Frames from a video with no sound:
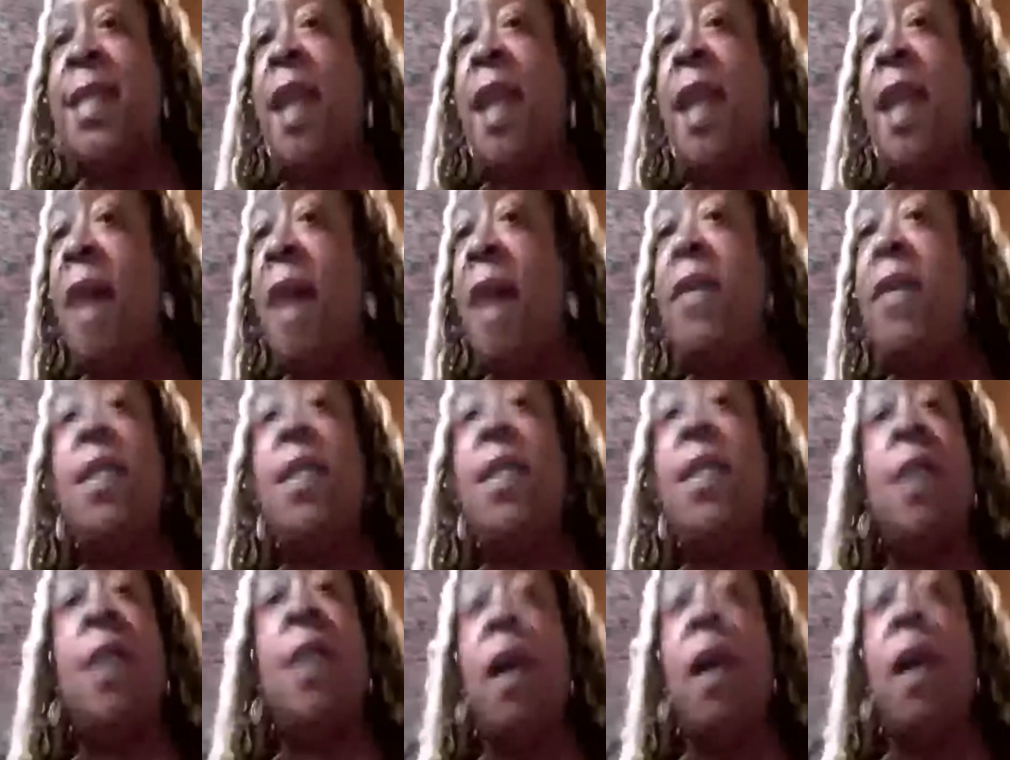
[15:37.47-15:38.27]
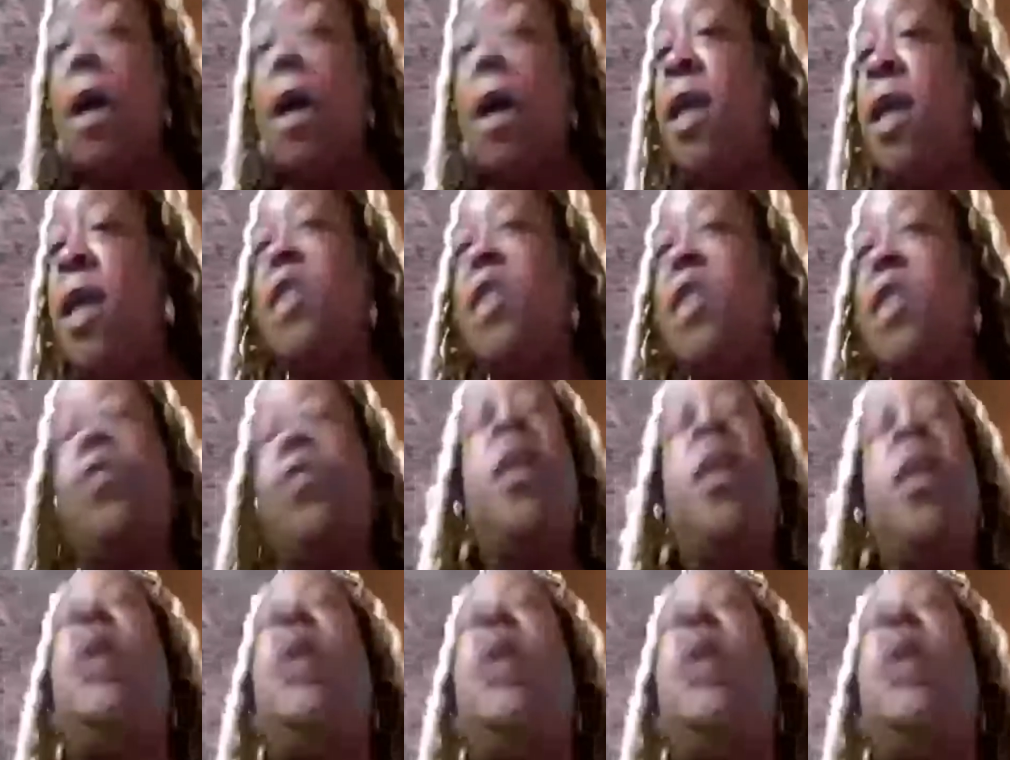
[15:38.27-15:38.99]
Love is good. It's really